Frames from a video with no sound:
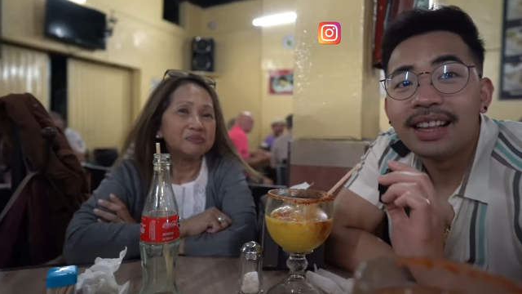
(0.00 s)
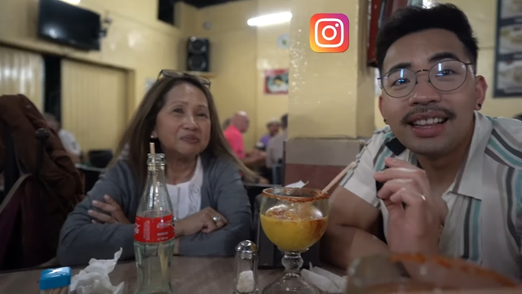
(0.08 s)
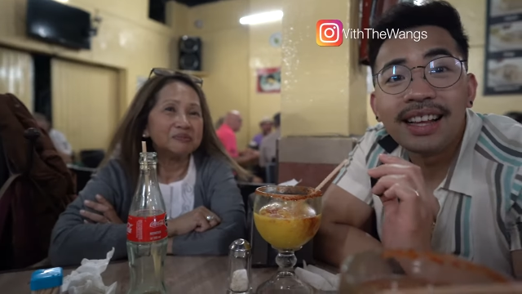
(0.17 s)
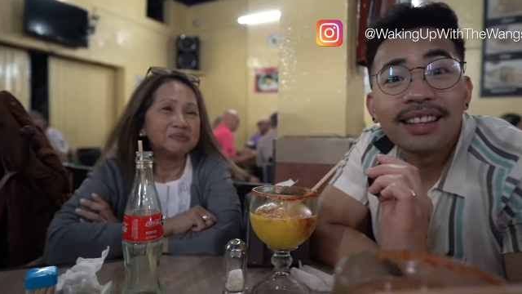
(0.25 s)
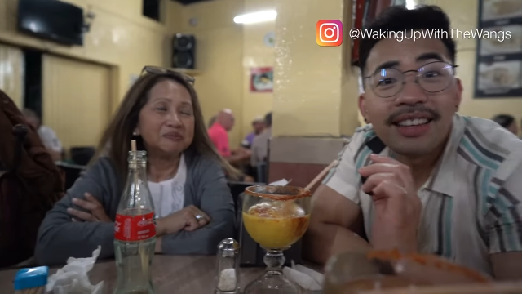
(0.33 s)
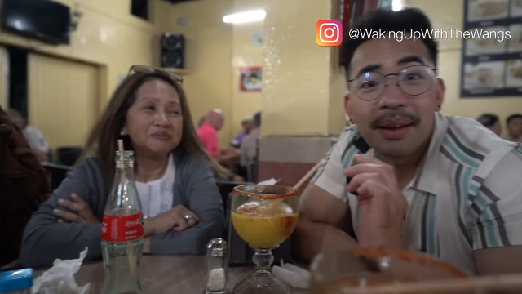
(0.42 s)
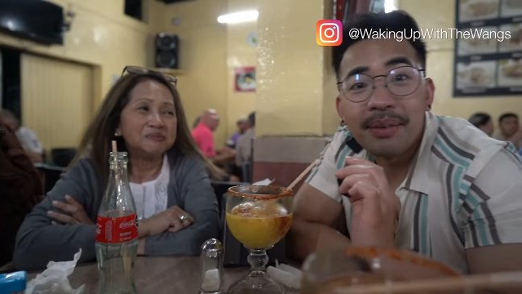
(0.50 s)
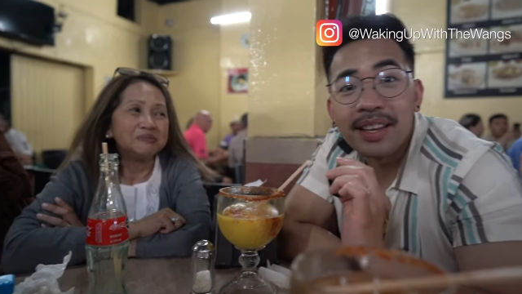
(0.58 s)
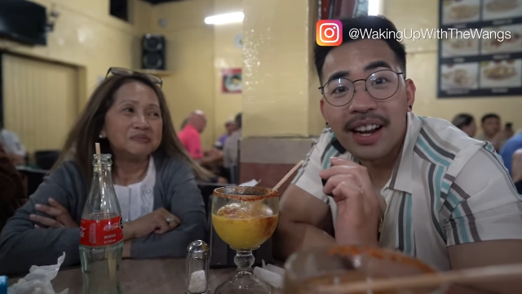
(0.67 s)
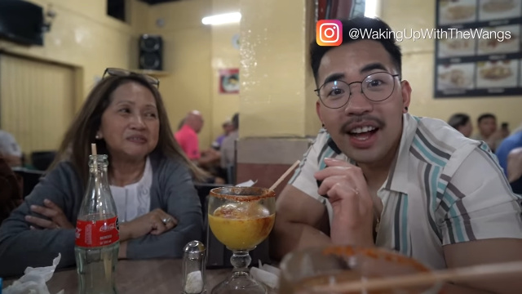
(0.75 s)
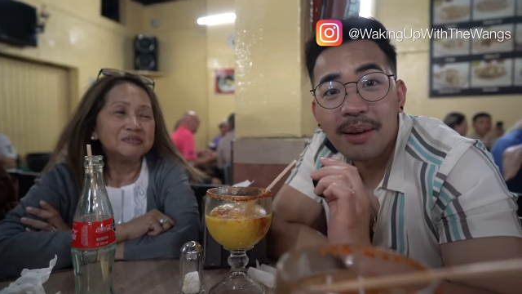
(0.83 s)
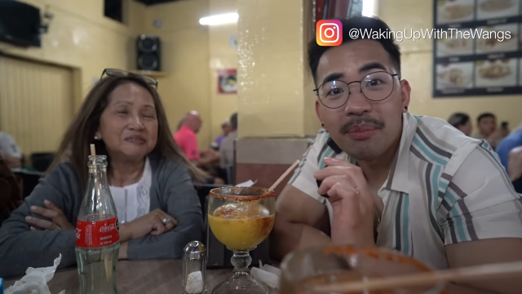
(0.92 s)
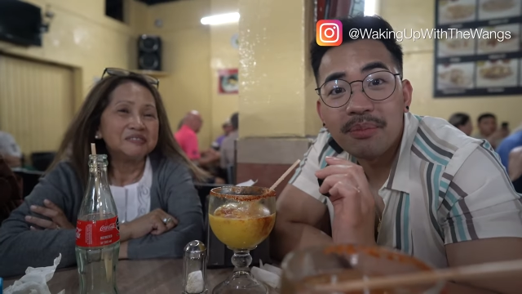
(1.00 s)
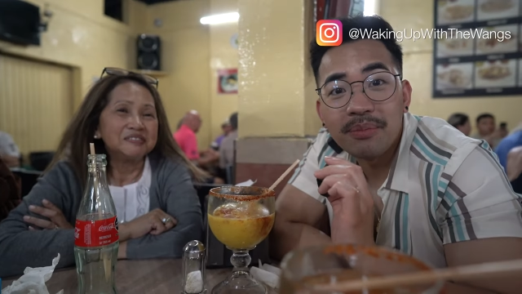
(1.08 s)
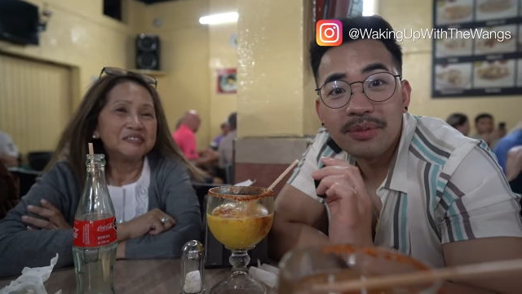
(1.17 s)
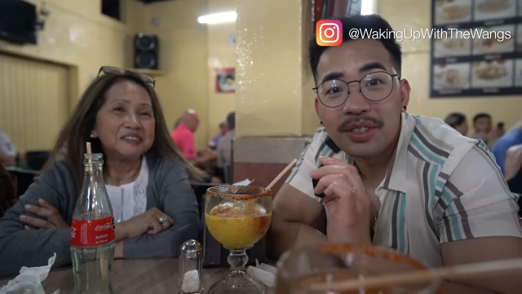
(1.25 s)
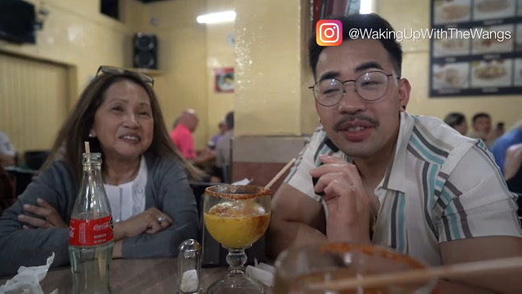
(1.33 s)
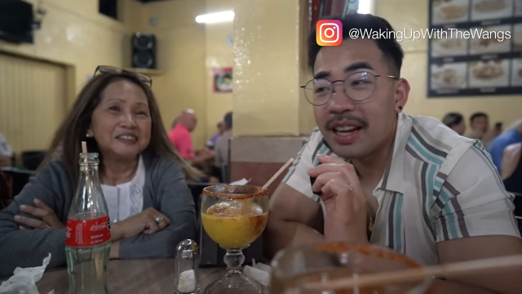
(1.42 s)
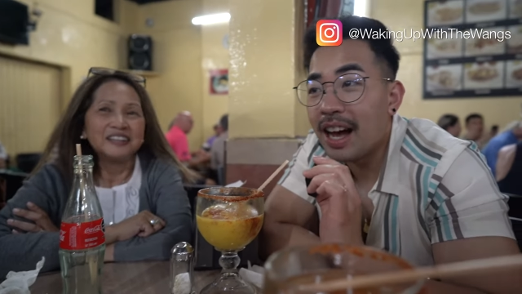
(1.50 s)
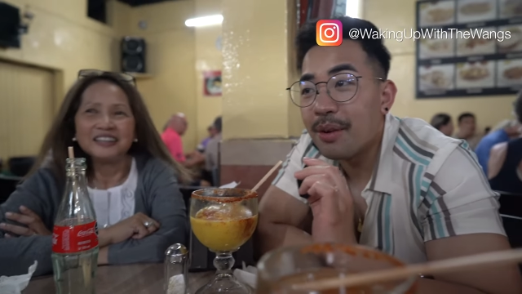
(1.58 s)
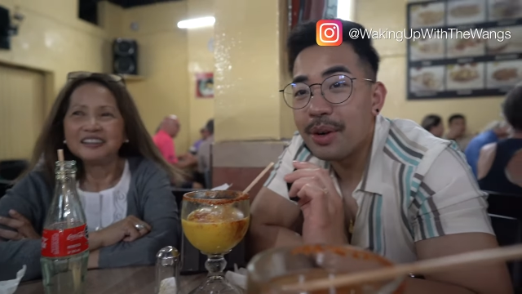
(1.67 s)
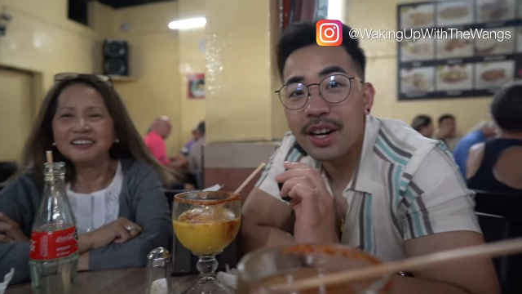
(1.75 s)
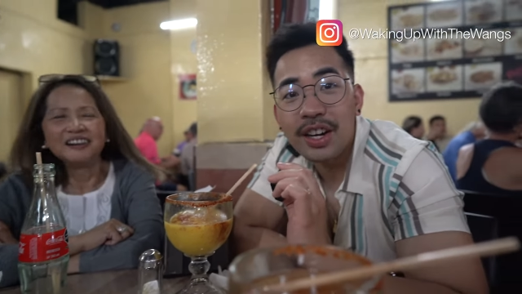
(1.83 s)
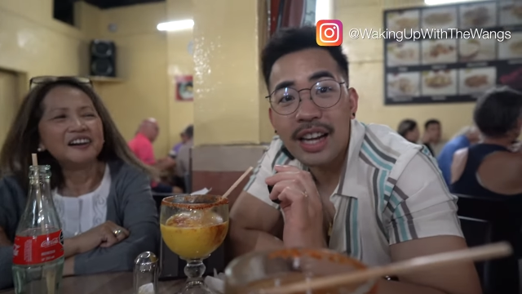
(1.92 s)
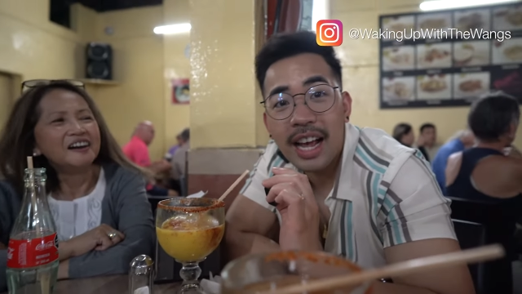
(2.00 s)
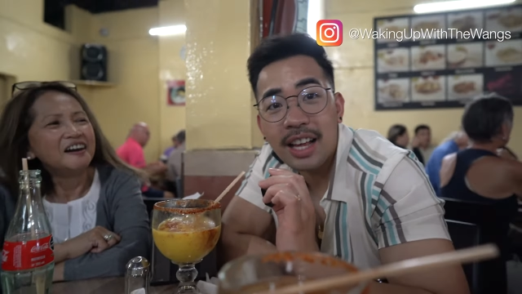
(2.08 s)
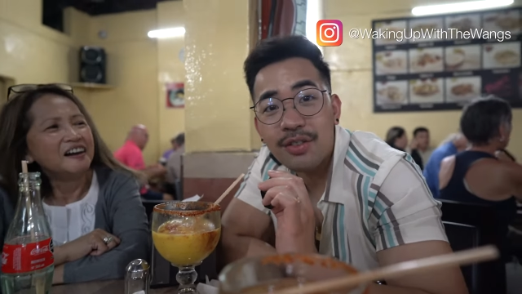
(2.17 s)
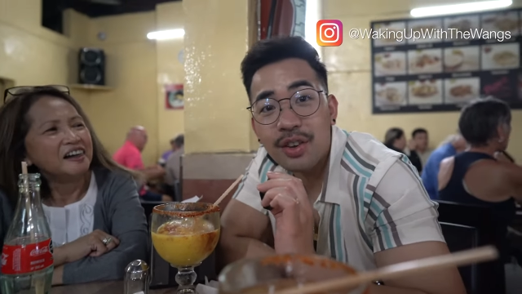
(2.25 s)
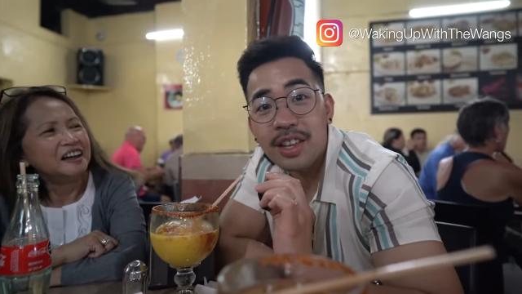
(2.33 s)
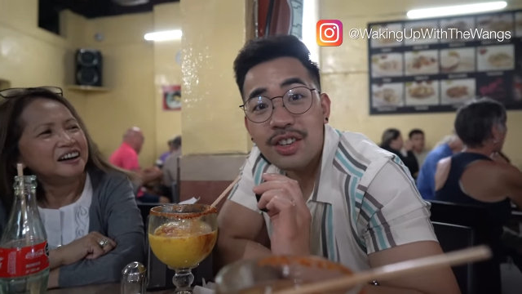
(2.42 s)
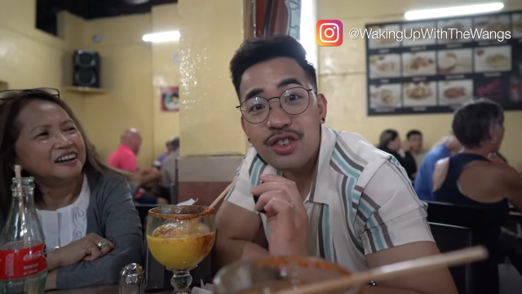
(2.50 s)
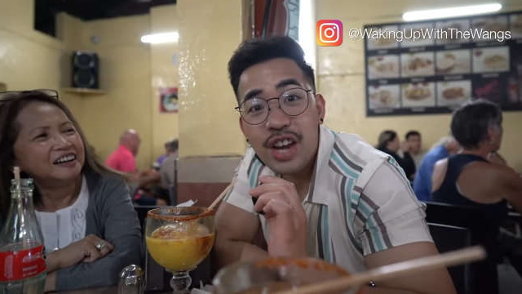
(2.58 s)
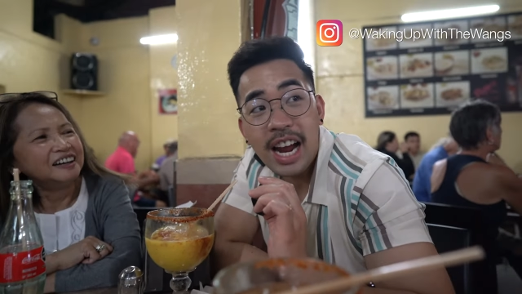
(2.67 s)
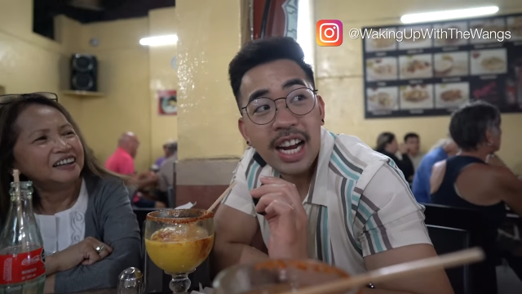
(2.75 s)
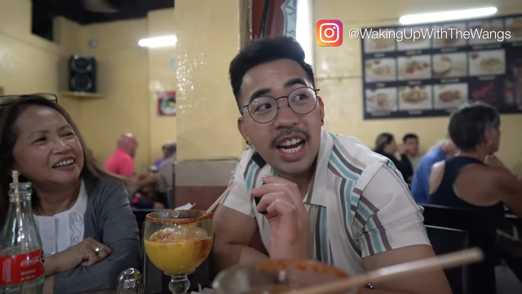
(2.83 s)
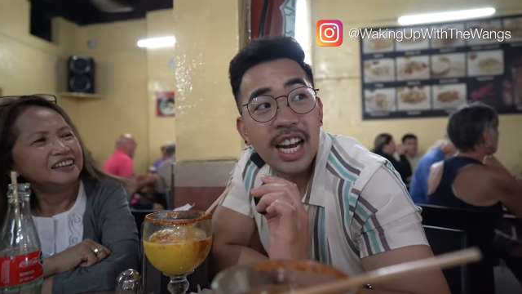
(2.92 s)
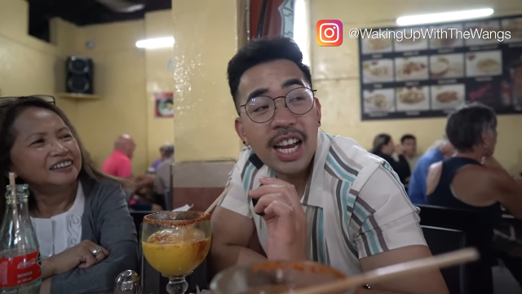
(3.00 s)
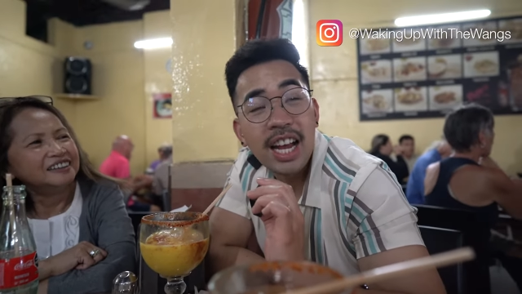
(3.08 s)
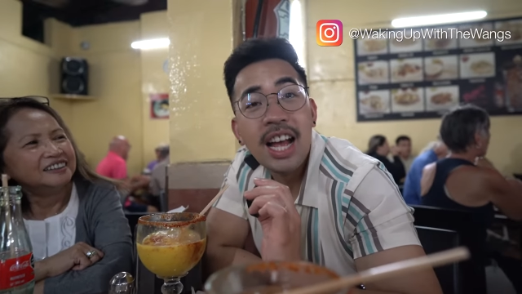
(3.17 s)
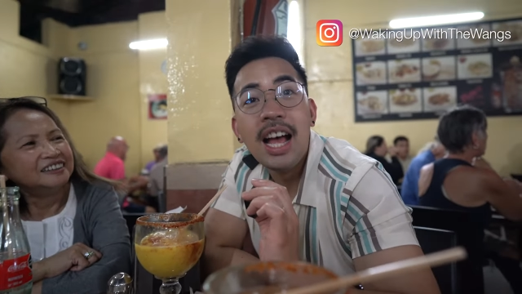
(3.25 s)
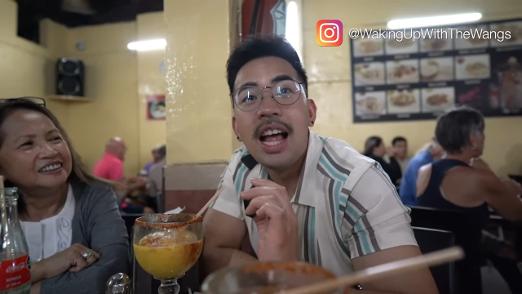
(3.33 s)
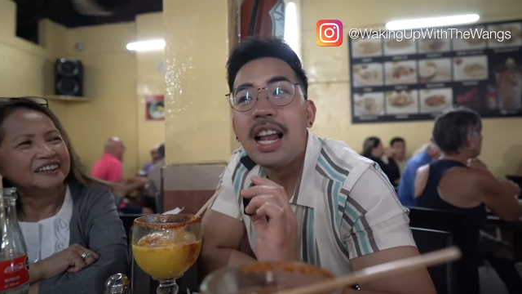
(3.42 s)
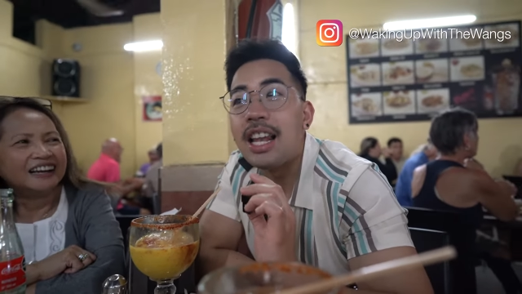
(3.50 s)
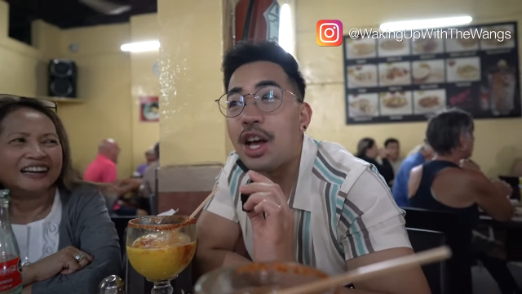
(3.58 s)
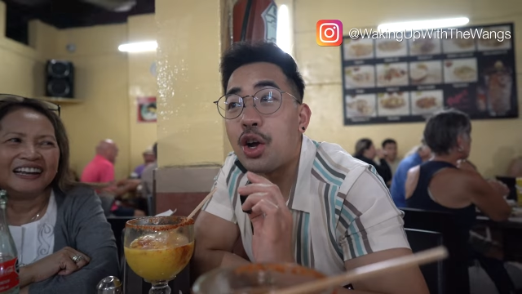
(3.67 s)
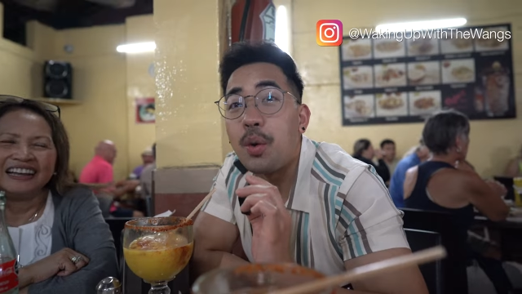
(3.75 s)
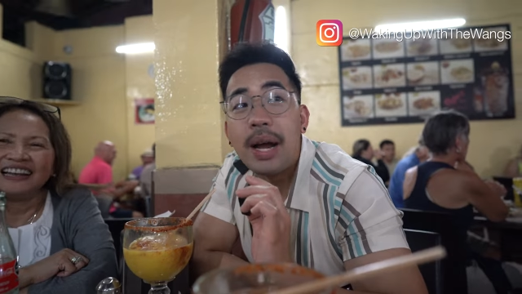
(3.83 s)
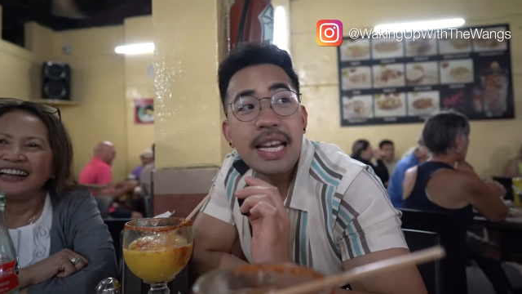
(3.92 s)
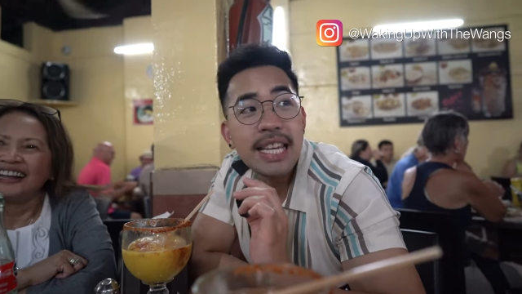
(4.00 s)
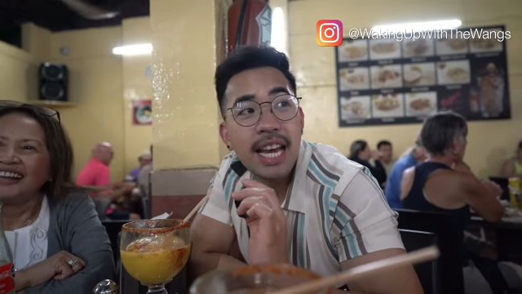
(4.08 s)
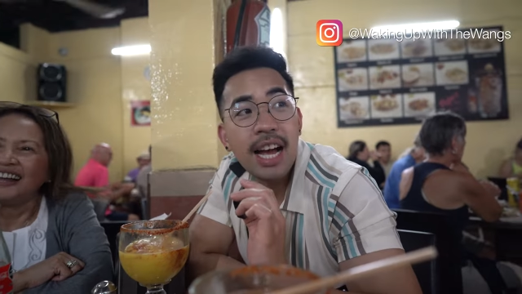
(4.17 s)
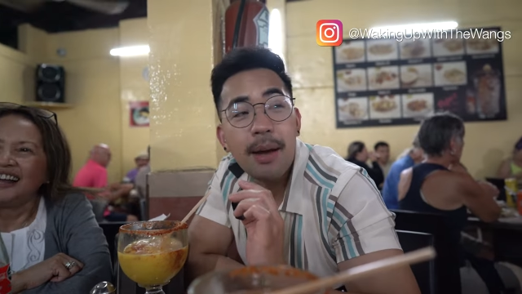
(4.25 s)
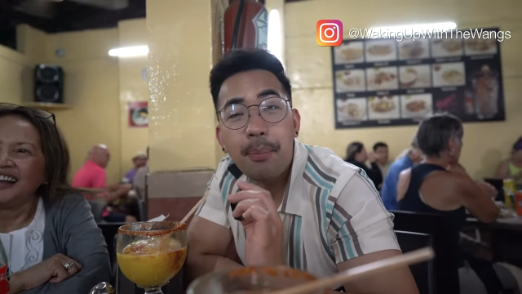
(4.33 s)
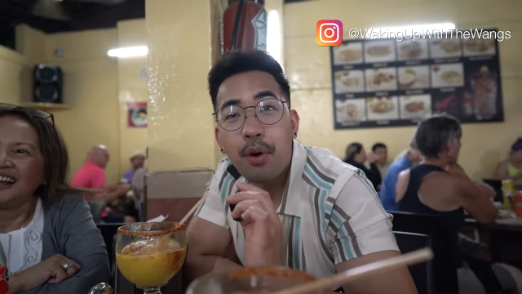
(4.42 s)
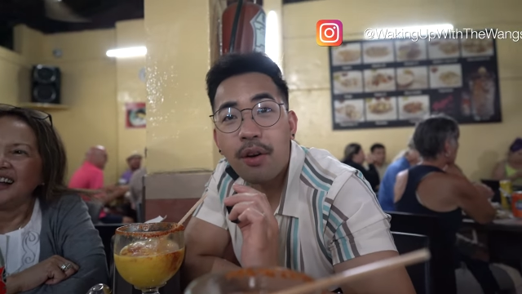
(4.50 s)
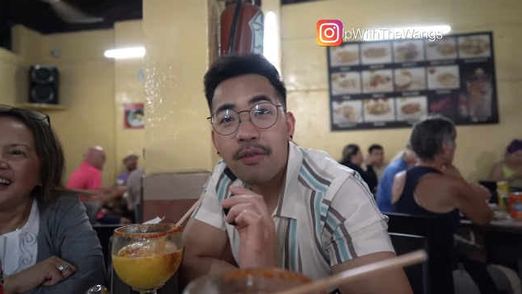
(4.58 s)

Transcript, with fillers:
Speaker 1: That sums it up. So now we are going to ask for the check, la cuenta, por